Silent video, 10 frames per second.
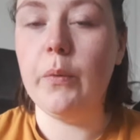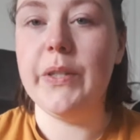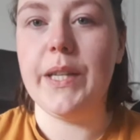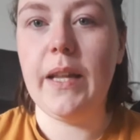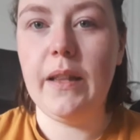
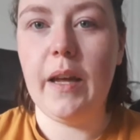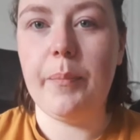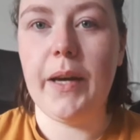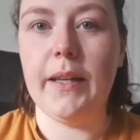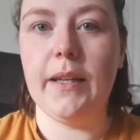was in that
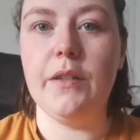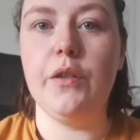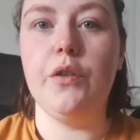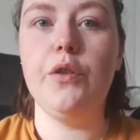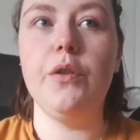bag
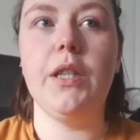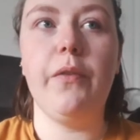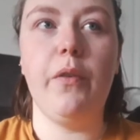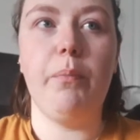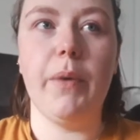into two
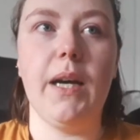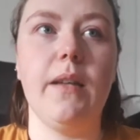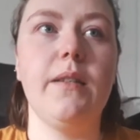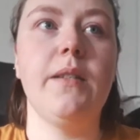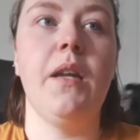different
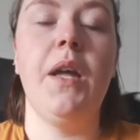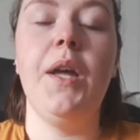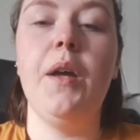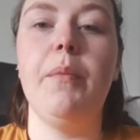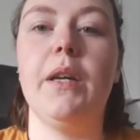bags
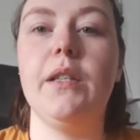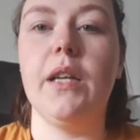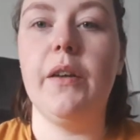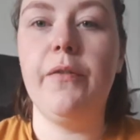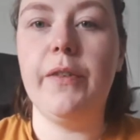because
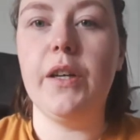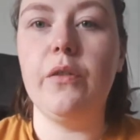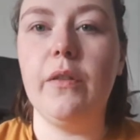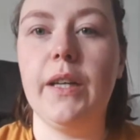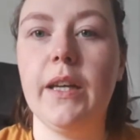I
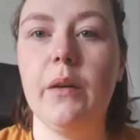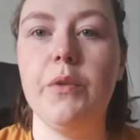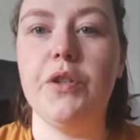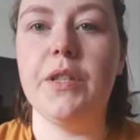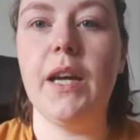felt like I
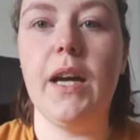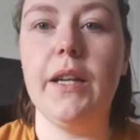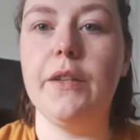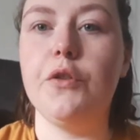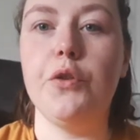was just
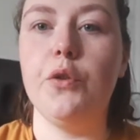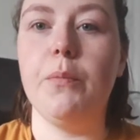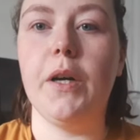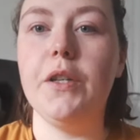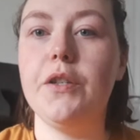carrying too
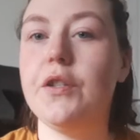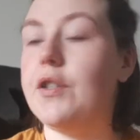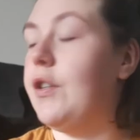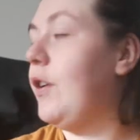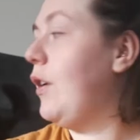much